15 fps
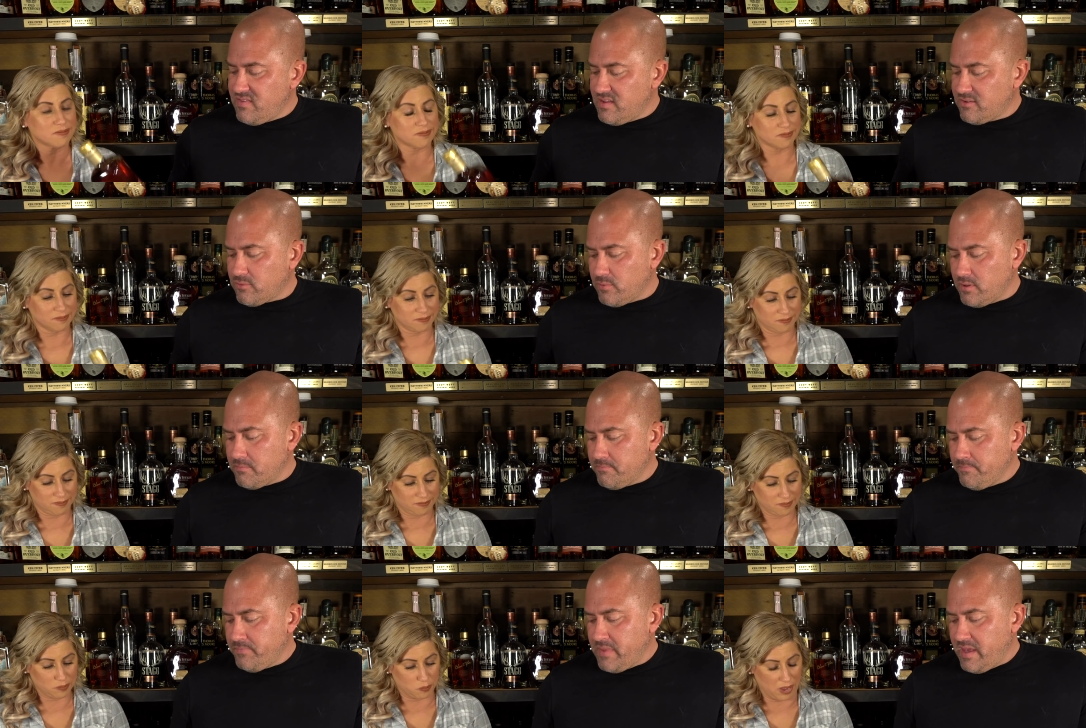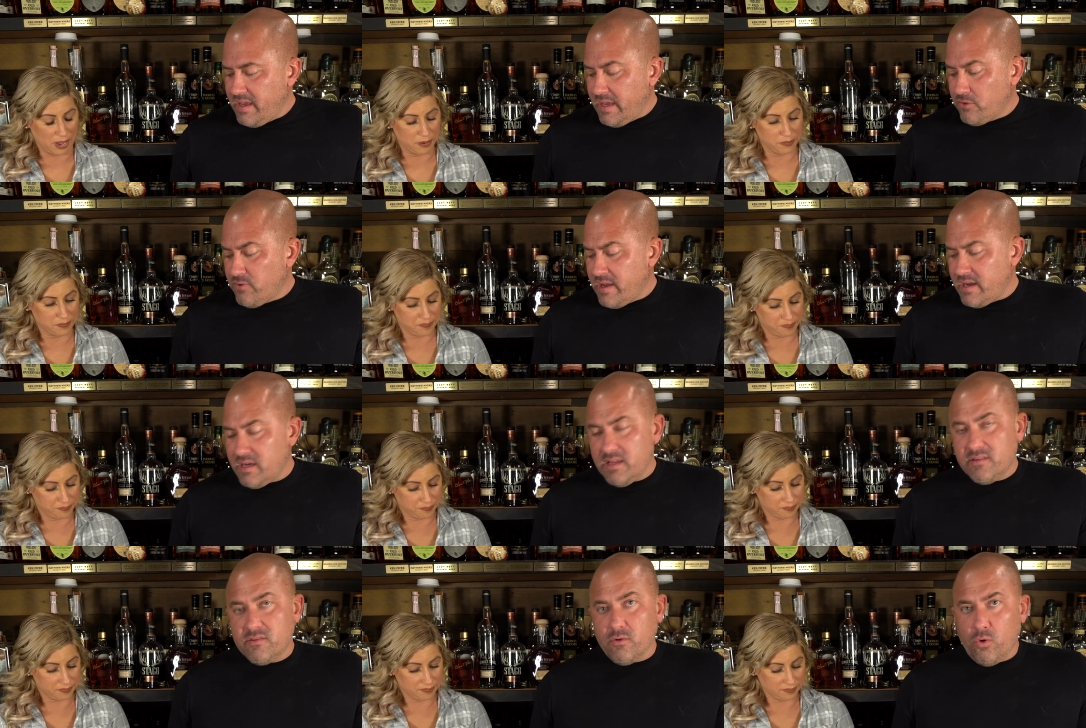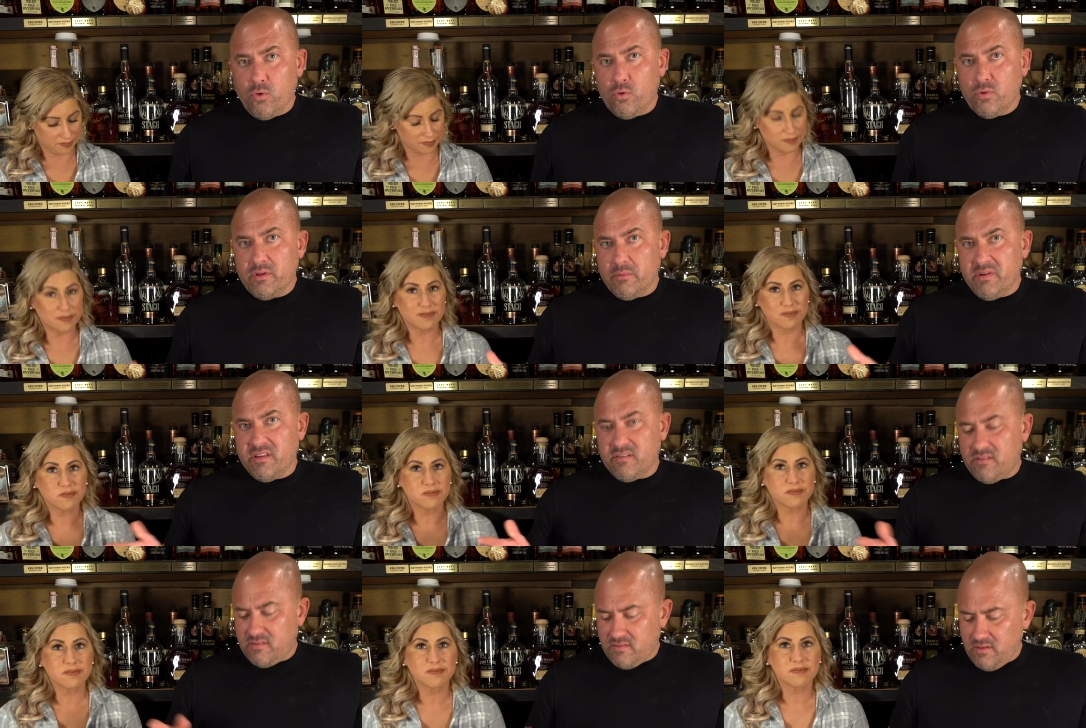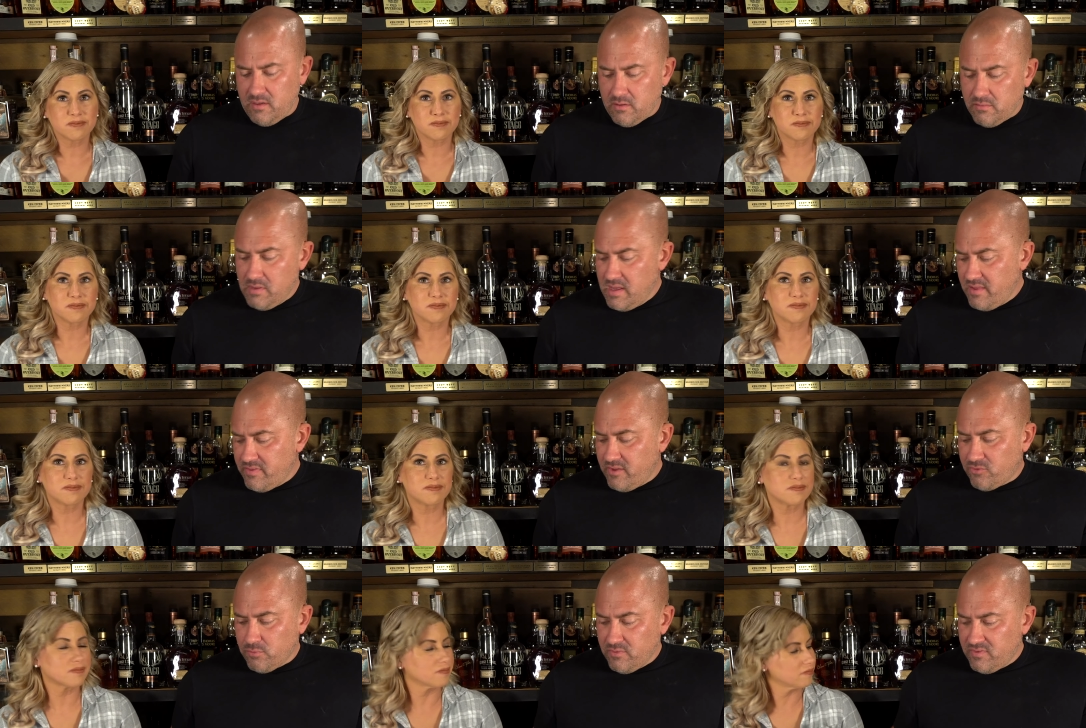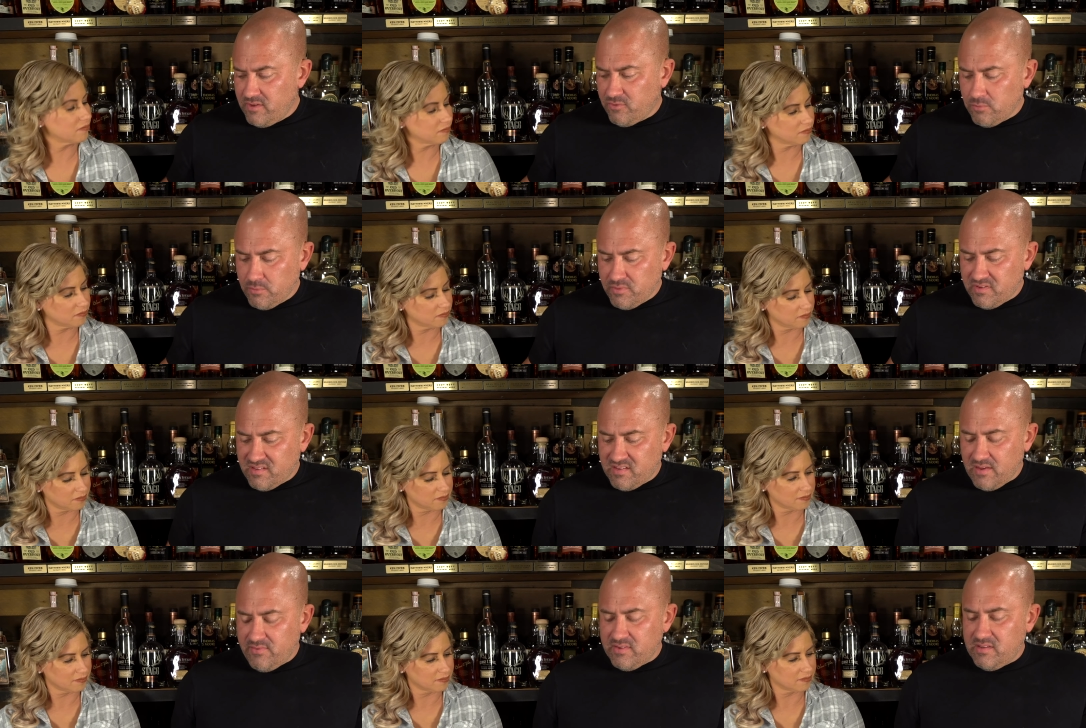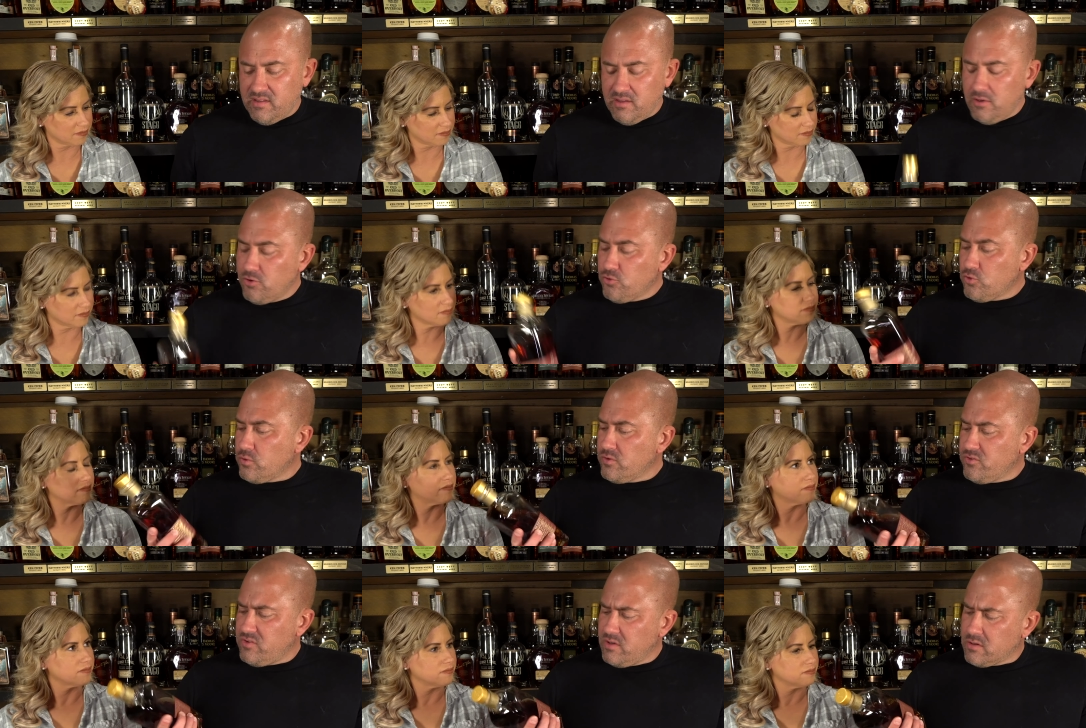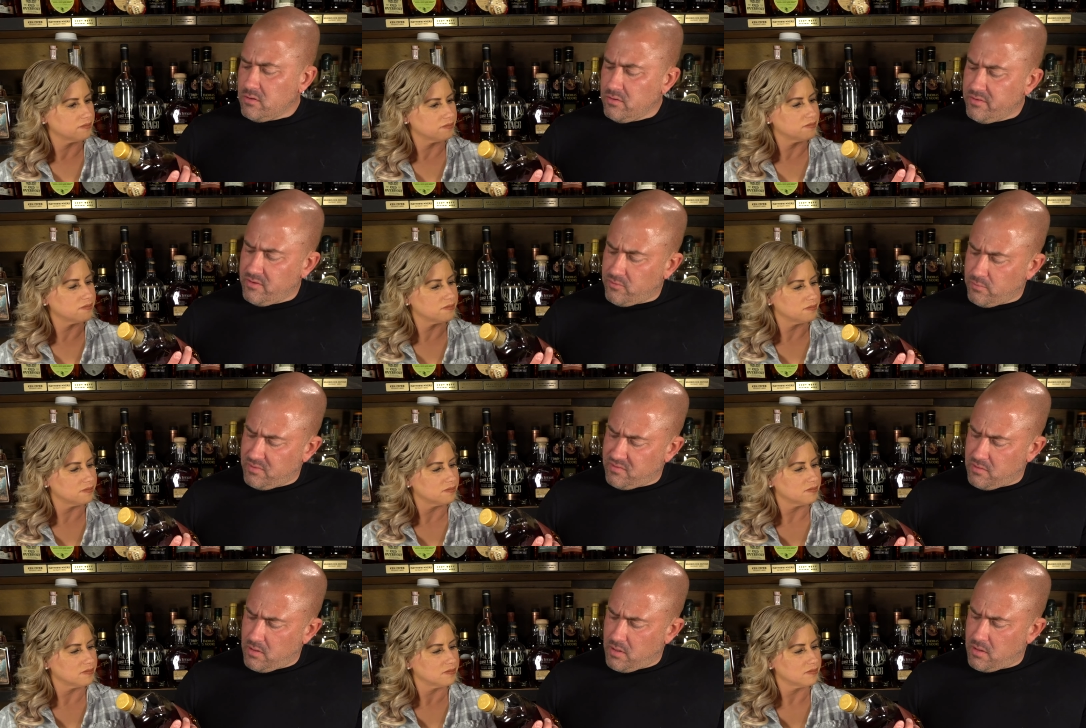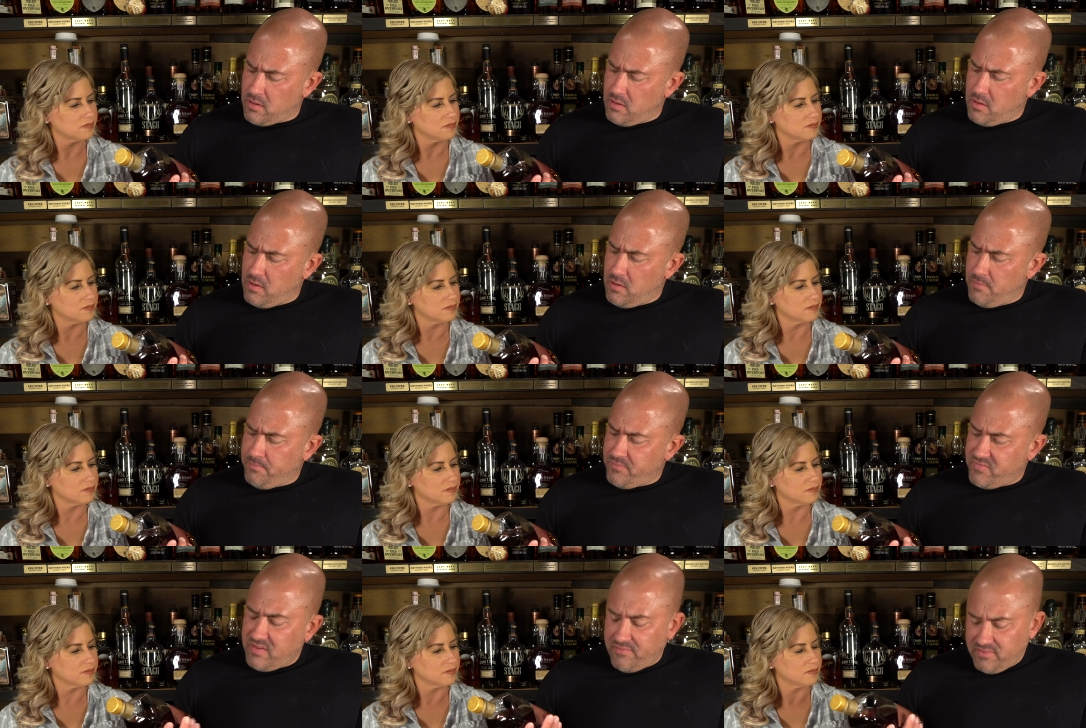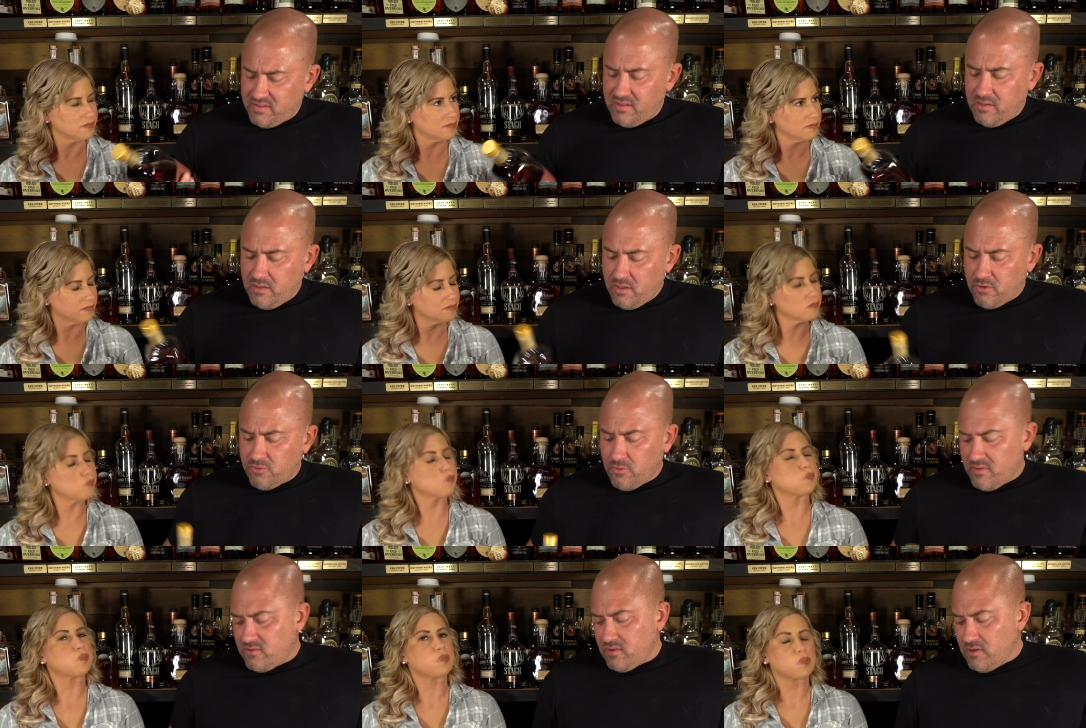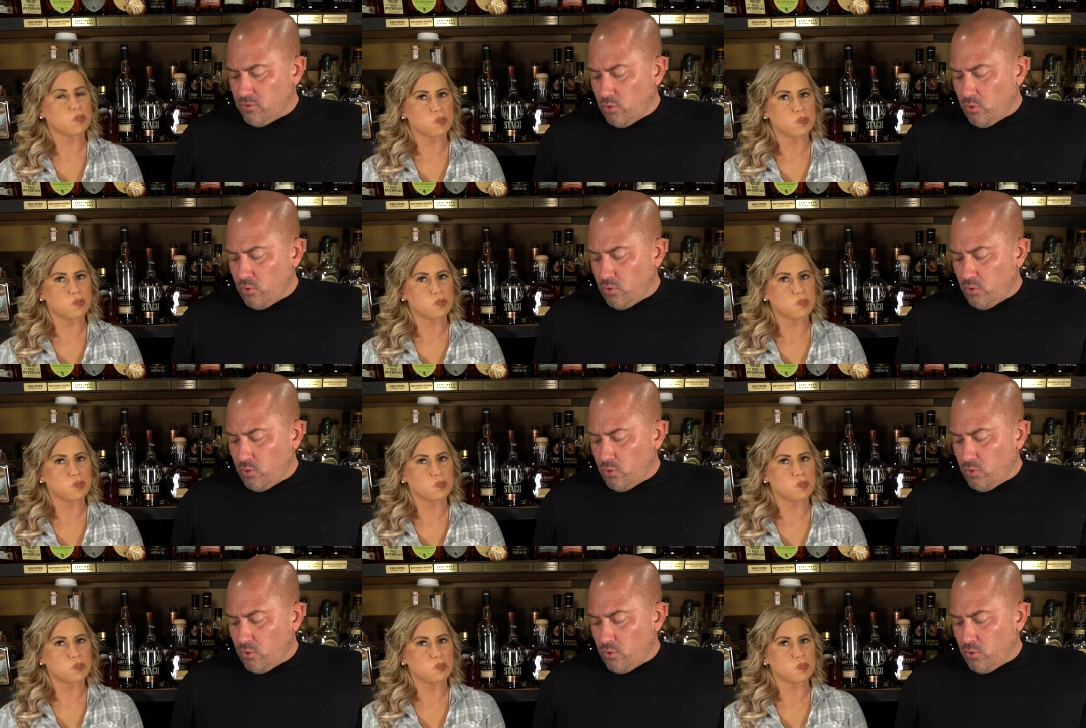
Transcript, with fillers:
Speaker 1: in this one. Oh. And granted, it's old. I mean, it's you know this one this one was a 17 year George Dickel. This was a 17 year. So it's an